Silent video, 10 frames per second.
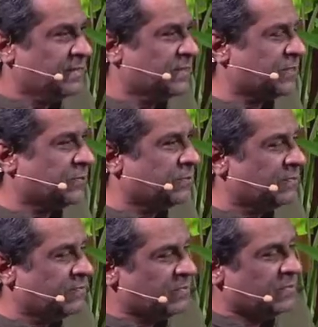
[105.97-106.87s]
So
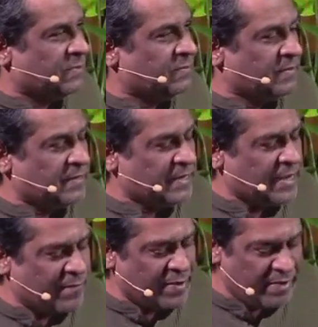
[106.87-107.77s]

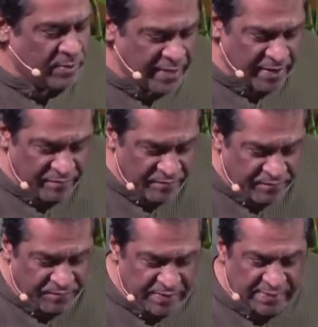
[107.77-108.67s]
when we look at
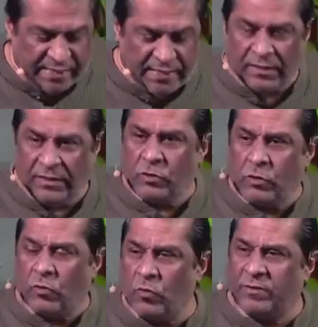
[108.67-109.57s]
physical
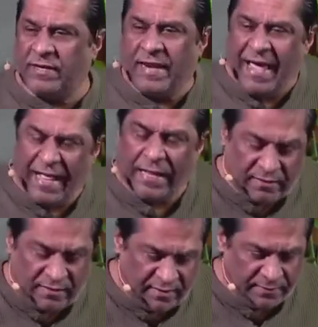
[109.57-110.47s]
growth and
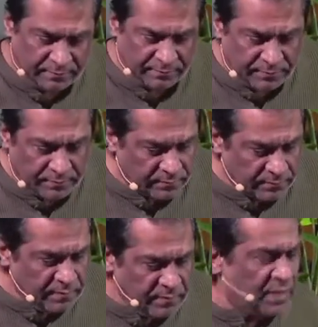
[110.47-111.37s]
health,
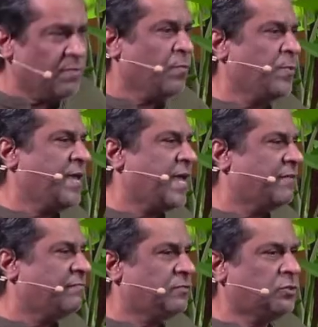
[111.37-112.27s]
we
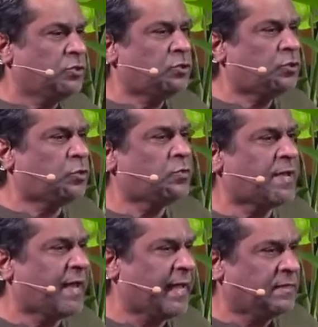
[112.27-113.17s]
have 2
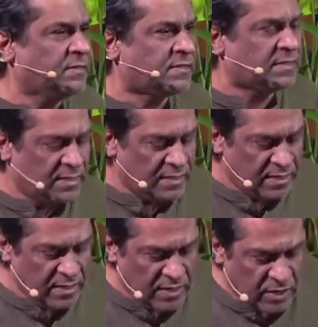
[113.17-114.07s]
kinds
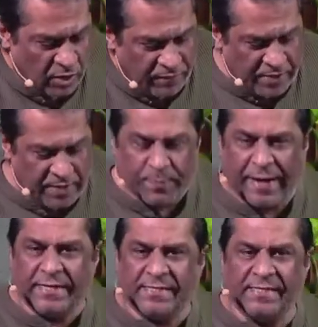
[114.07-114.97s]
of
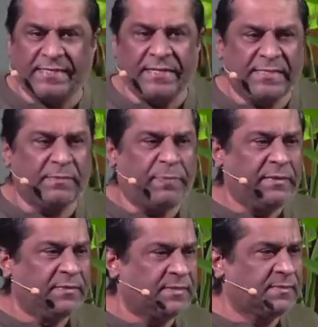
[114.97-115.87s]
practices and
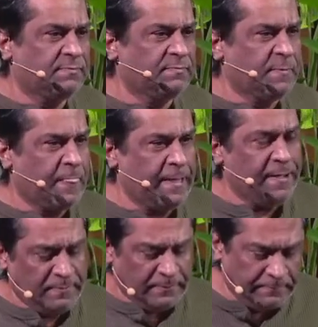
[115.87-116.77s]
disciplines. Yeah,
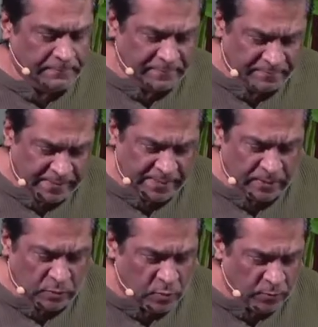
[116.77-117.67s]

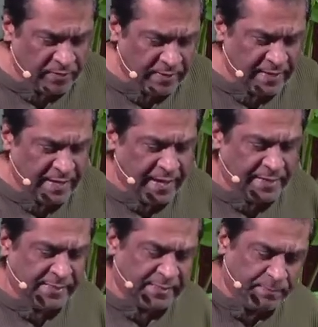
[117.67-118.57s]
physical growth
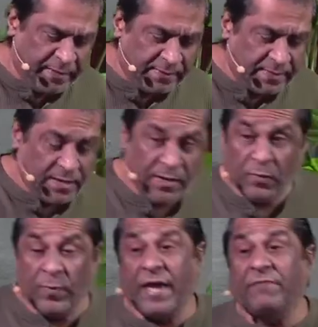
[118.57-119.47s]
and disciplines.
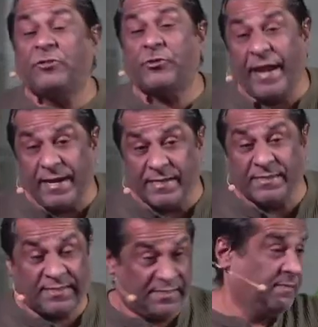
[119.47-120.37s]
We have
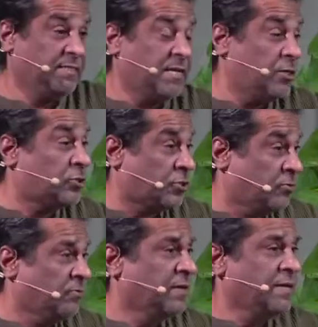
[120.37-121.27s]
trainers. Is that not true?